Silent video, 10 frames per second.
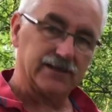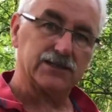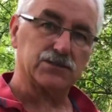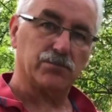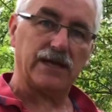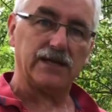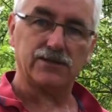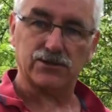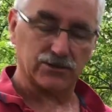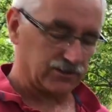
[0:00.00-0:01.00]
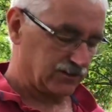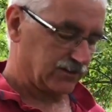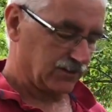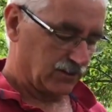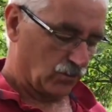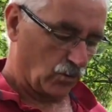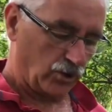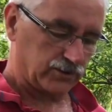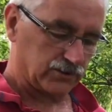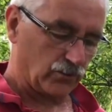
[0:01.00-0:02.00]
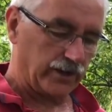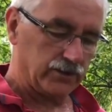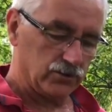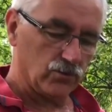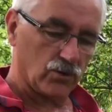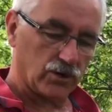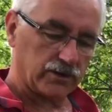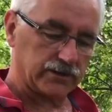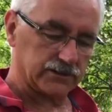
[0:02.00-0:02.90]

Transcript: It's made to work the way you work.